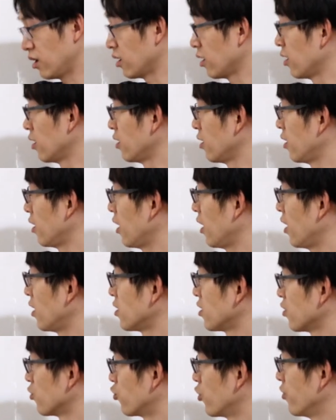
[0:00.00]

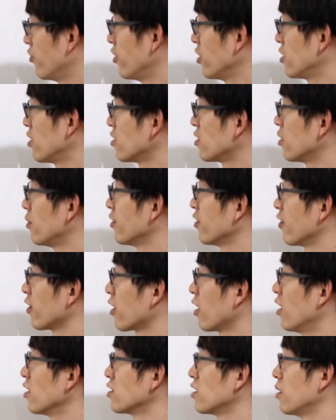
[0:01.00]
that revisits some of the
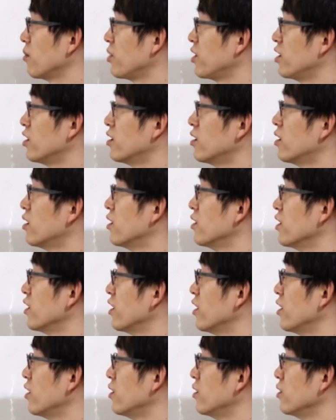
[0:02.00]
concept here, and
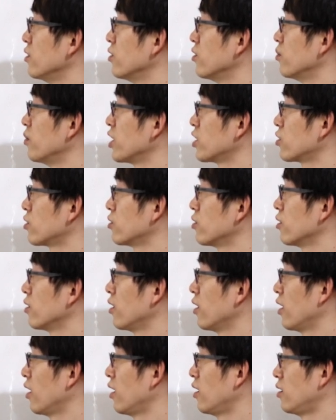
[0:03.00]
then make sure
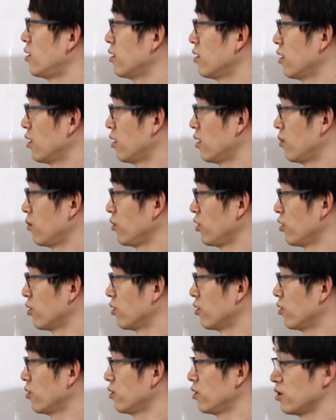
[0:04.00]
that
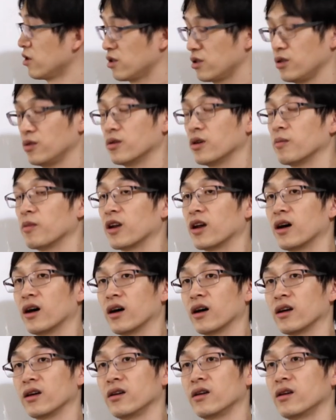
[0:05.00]
all this still
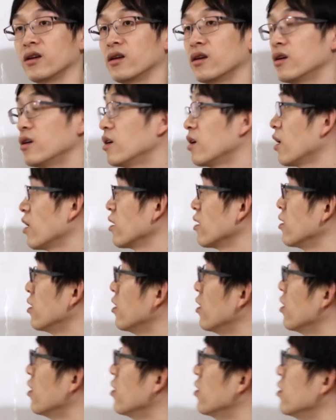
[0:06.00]
apply, other
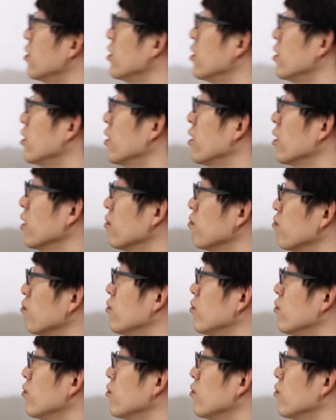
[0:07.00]
than the